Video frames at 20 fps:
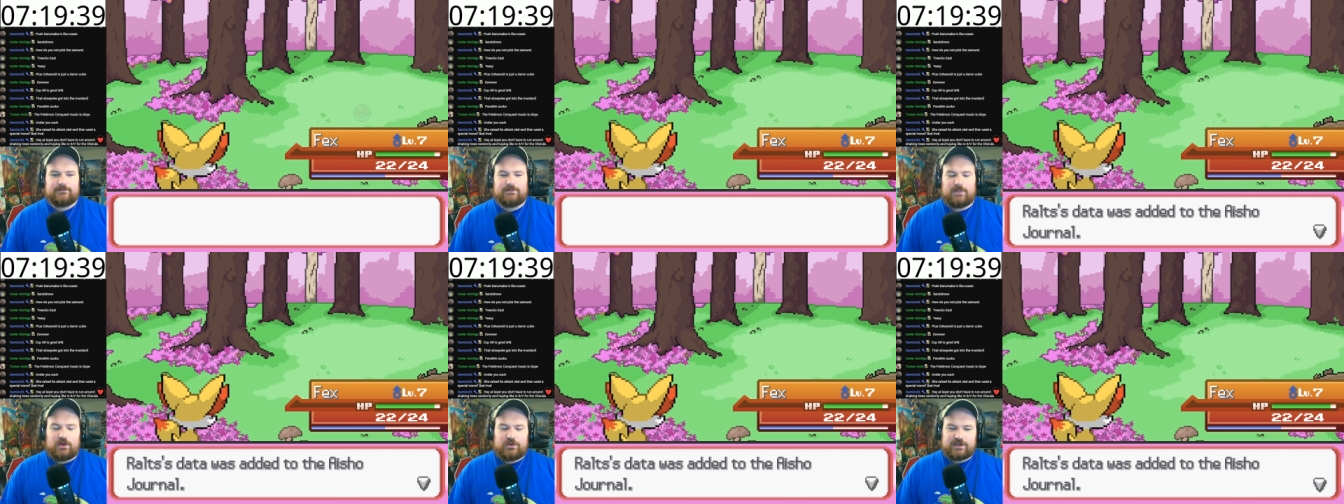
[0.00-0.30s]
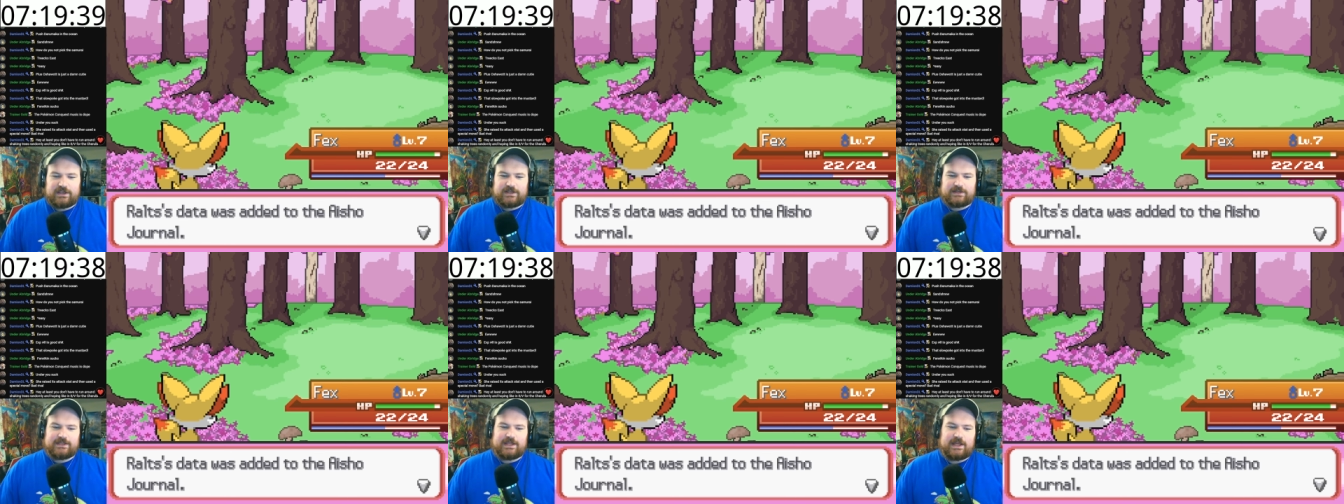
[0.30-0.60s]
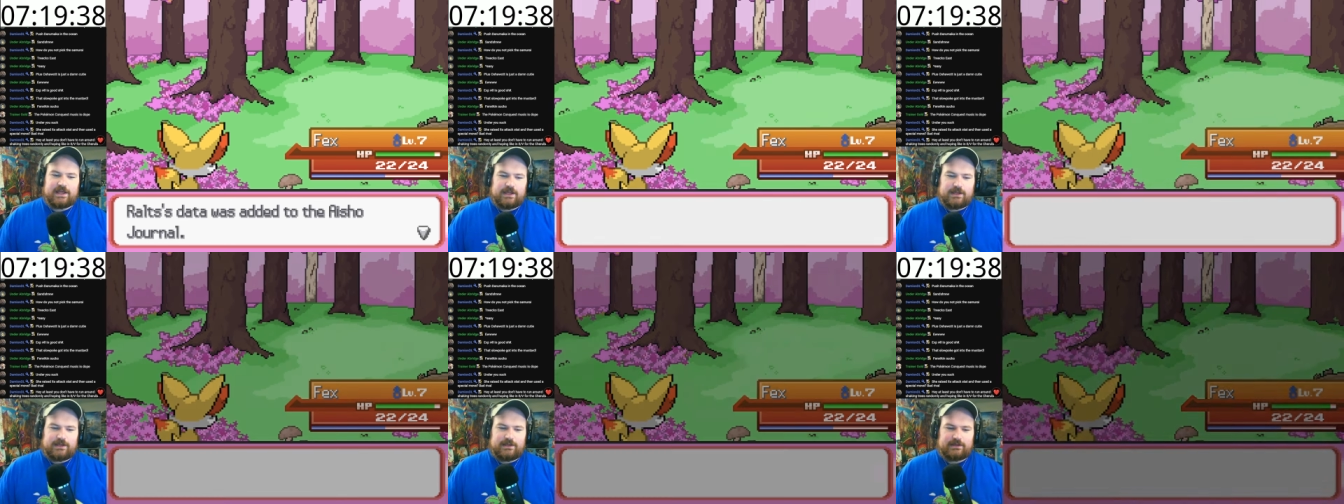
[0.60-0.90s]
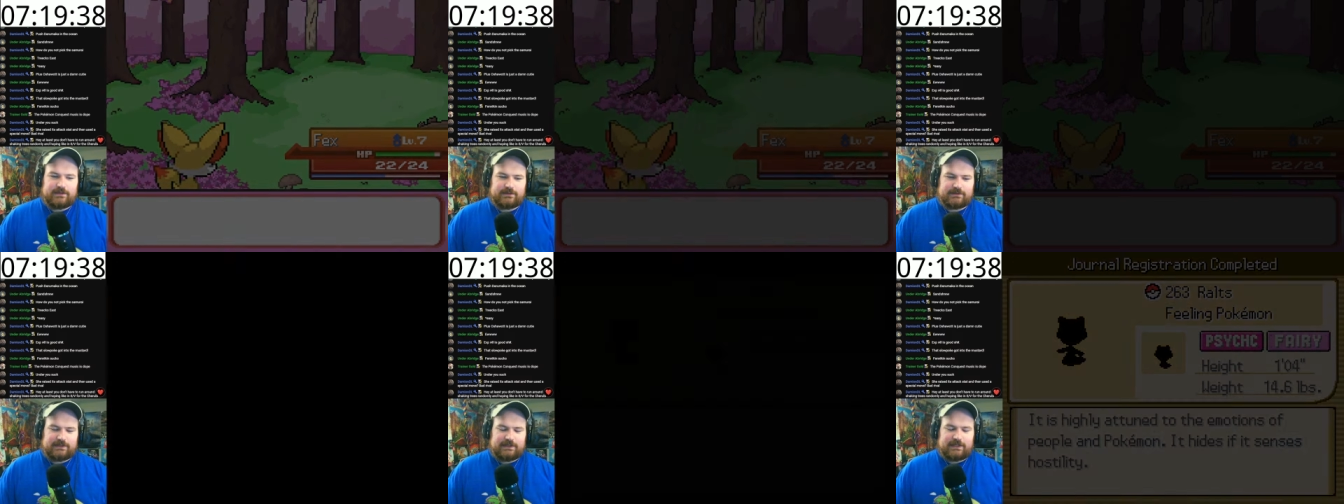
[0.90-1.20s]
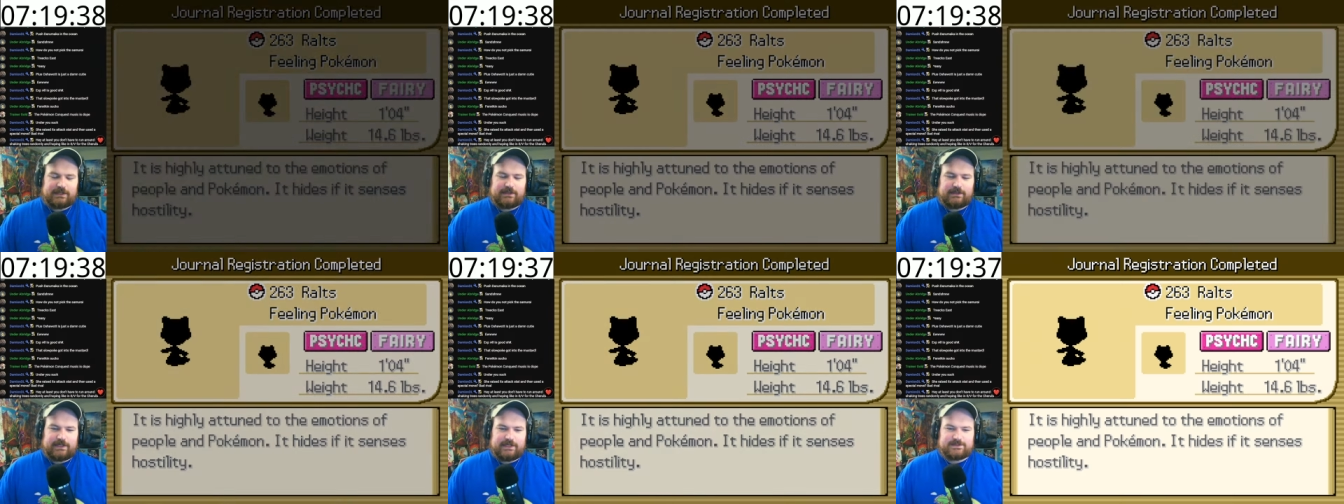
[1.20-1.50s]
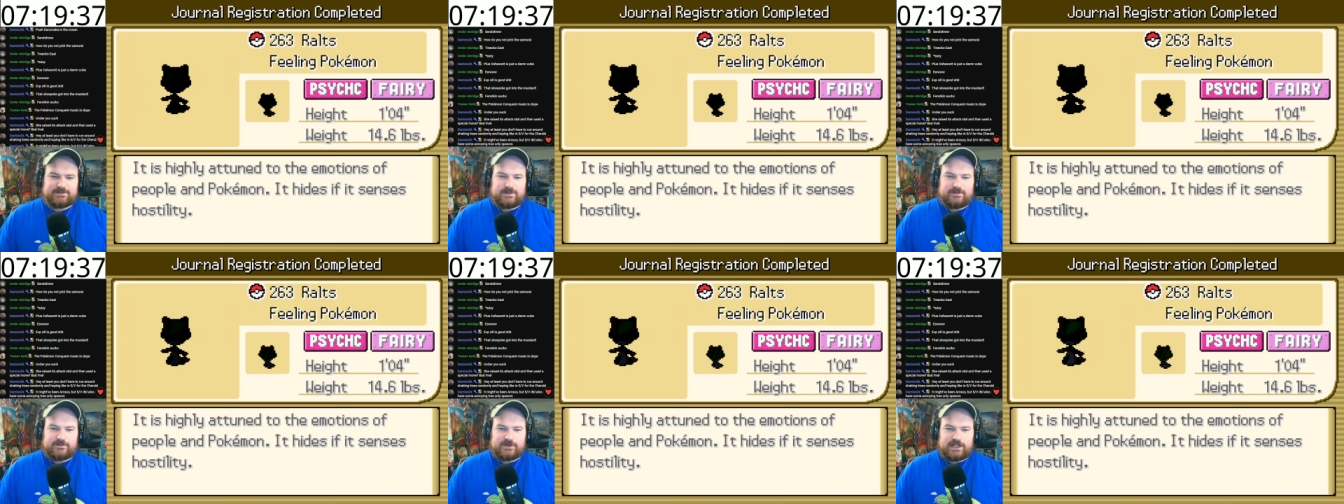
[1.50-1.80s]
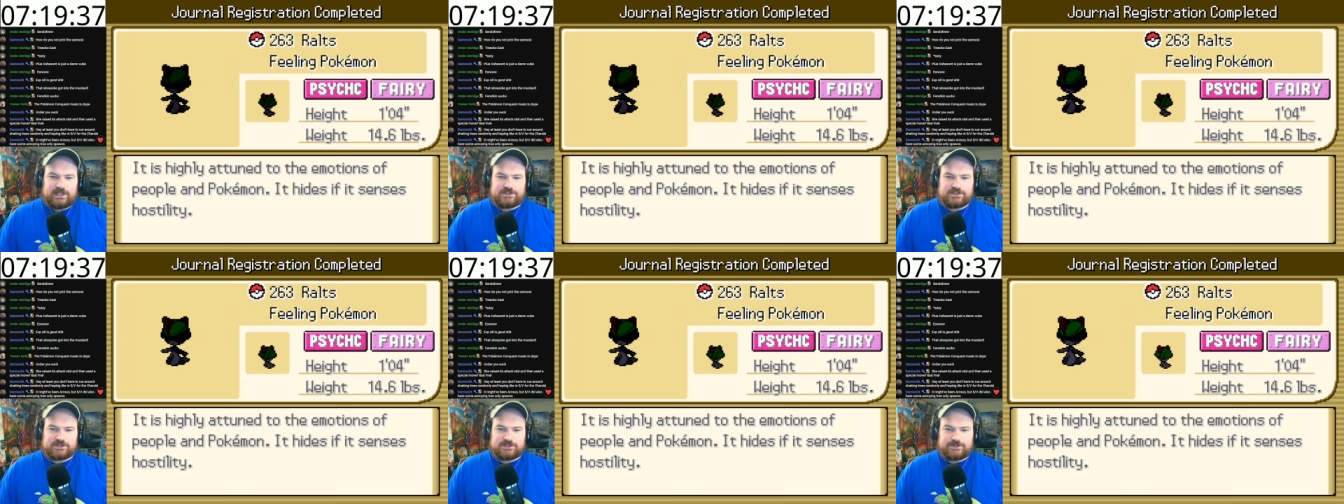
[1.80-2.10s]
Oh, you get XP for
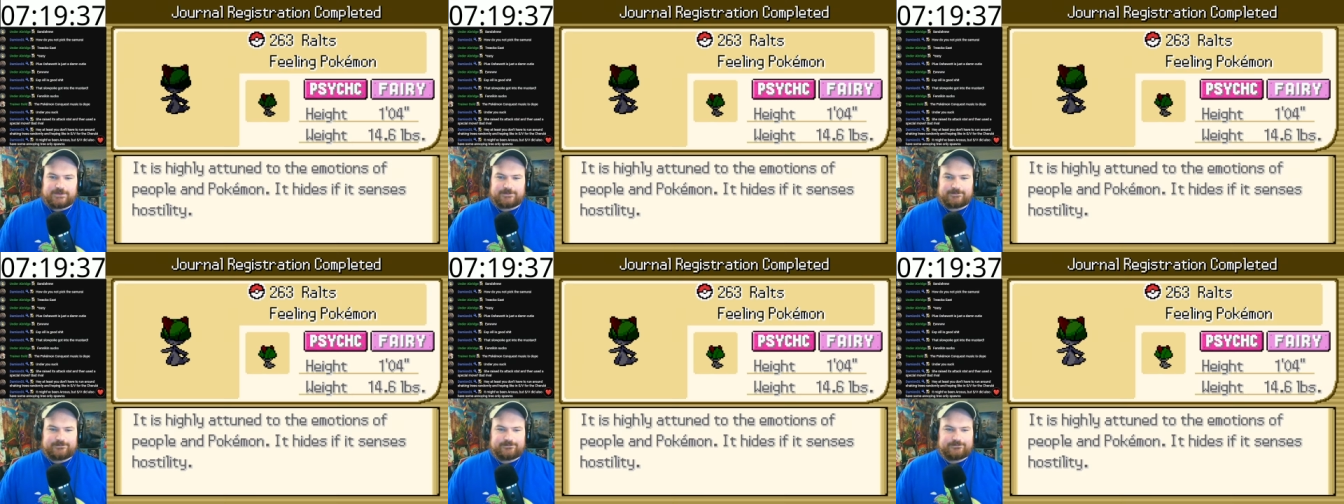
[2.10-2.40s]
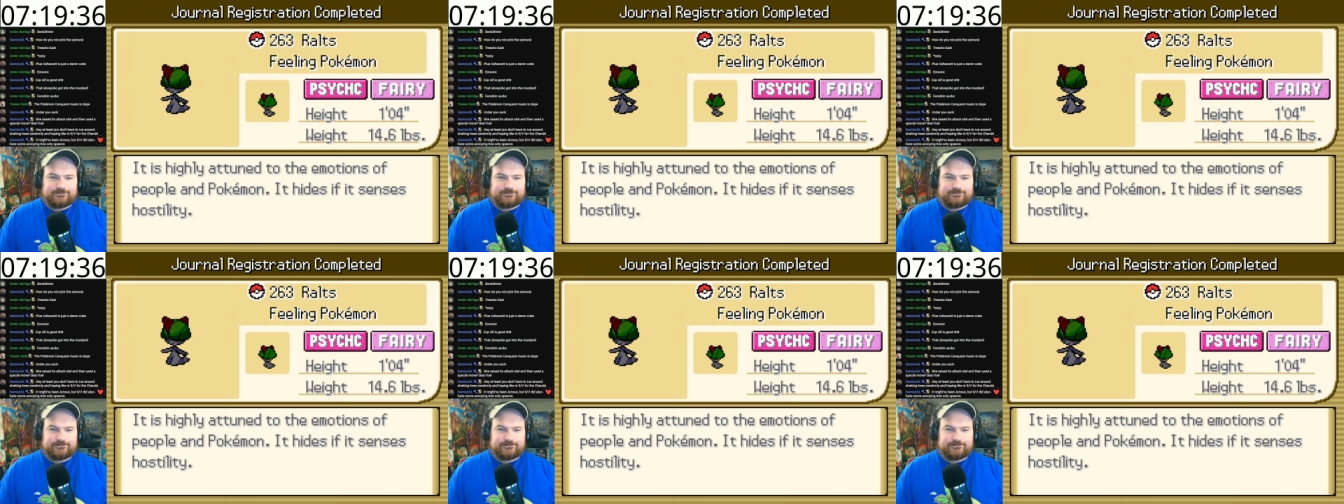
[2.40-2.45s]
catching, too.